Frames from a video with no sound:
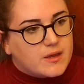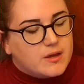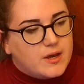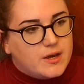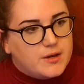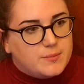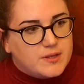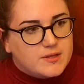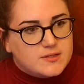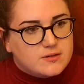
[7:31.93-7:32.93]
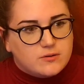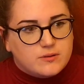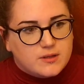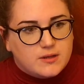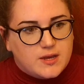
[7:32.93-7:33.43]
And they said, oh,
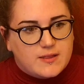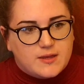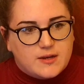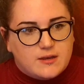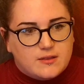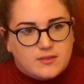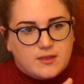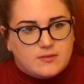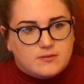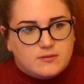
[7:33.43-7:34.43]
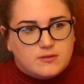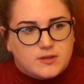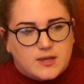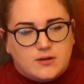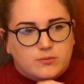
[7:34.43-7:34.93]
yeah, the
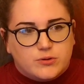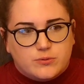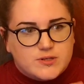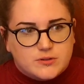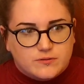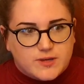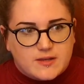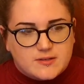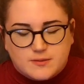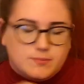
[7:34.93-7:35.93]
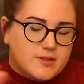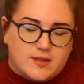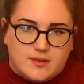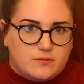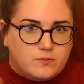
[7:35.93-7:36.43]
killer would always sort of get to them, but
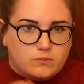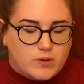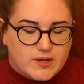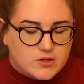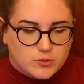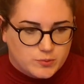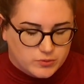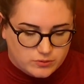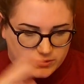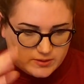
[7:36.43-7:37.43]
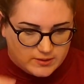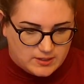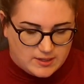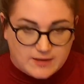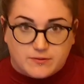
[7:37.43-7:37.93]
then they'd wake up, or it
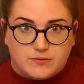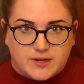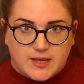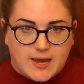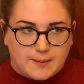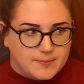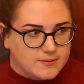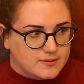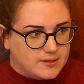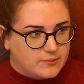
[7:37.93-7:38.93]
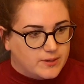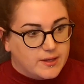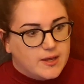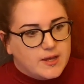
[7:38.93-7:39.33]
never really happened that way.